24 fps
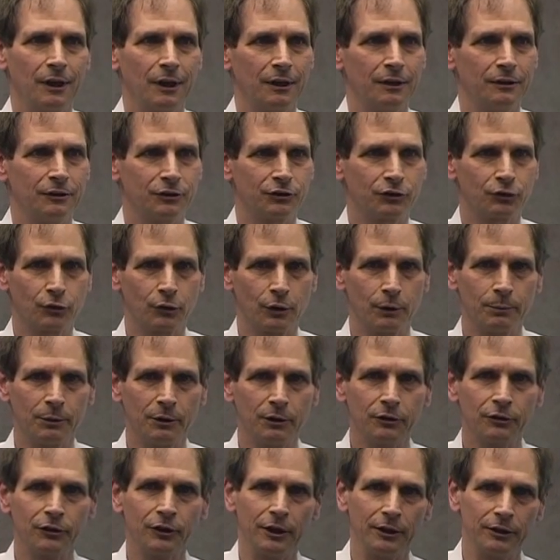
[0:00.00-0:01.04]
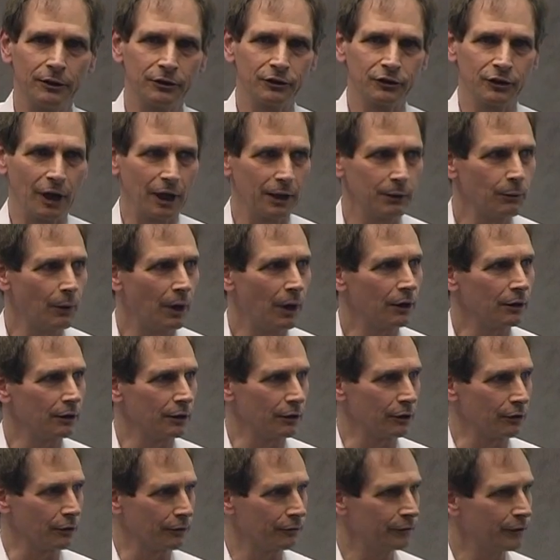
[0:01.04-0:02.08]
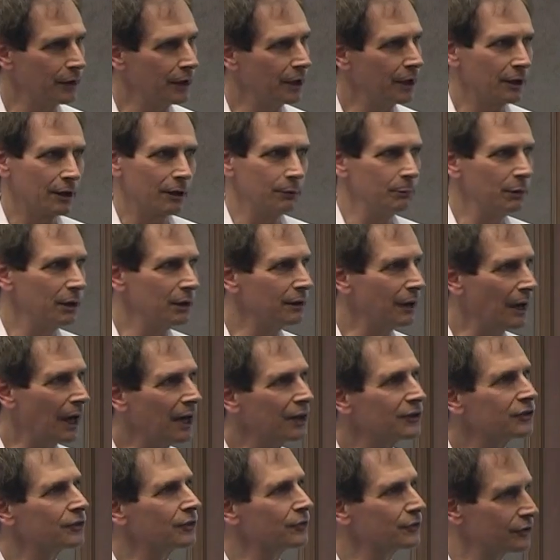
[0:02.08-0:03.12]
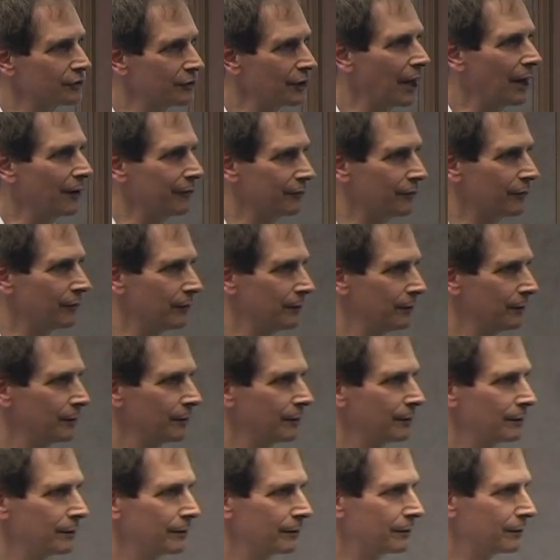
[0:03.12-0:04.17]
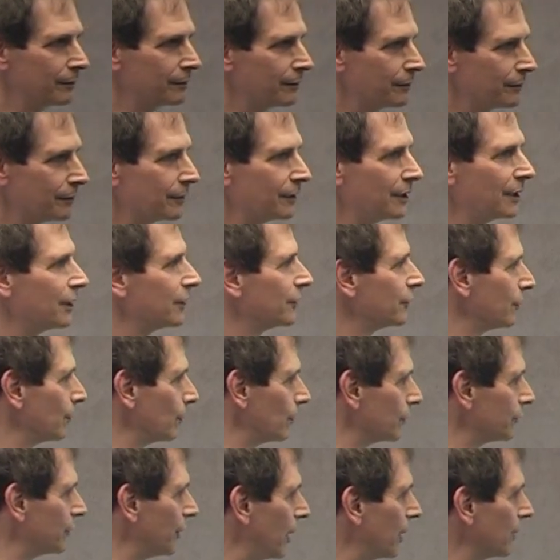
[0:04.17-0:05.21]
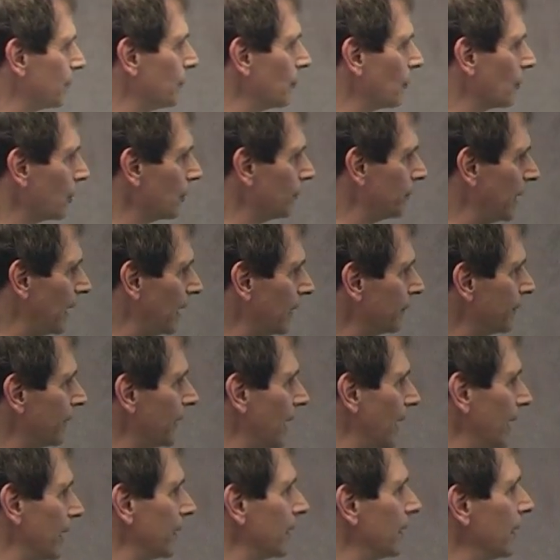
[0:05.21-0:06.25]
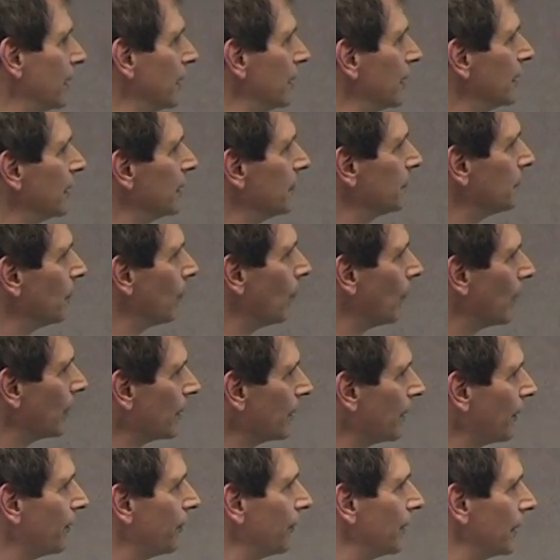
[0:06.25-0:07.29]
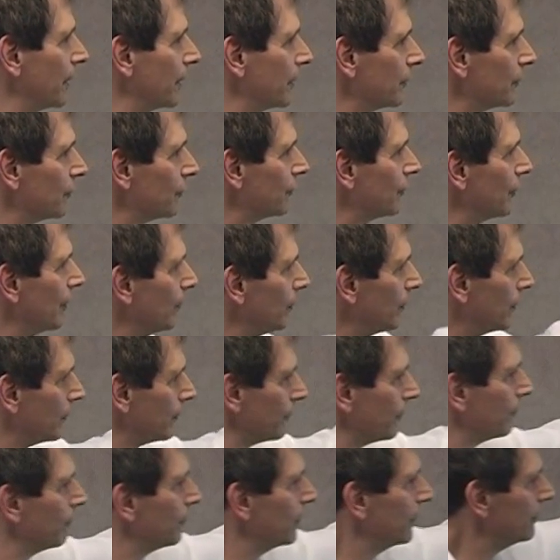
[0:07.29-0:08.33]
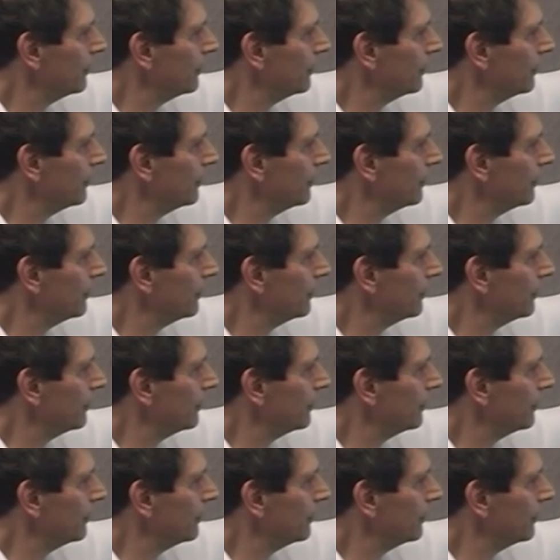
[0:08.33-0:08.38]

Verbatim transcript: scribbles on the sidewalk and graffiti, it can be lots of stuff. But we'll talk more about that. One of the things that we